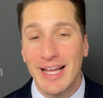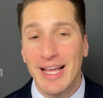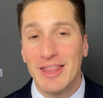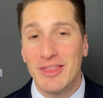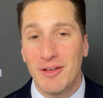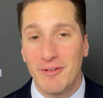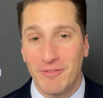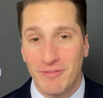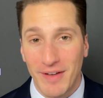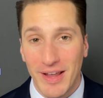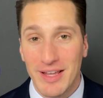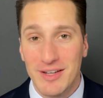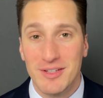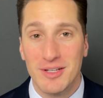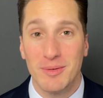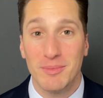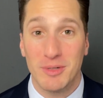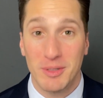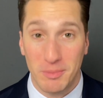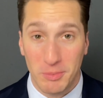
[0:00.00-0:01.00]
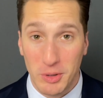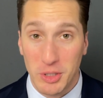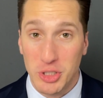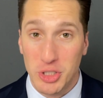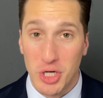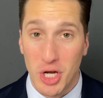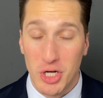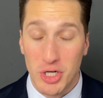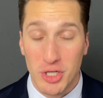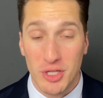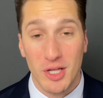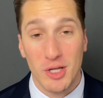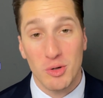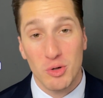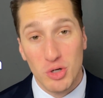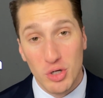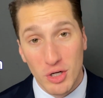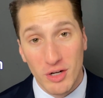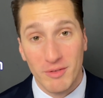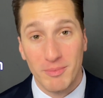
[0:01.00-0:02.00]
the phantom depreciation that you
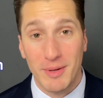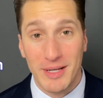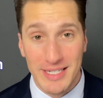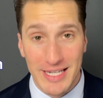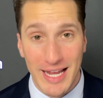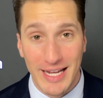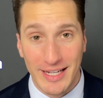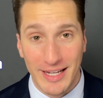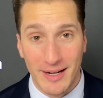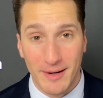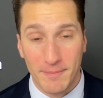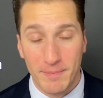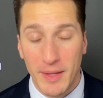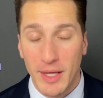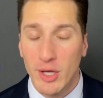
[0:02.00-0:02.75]
should have been taking.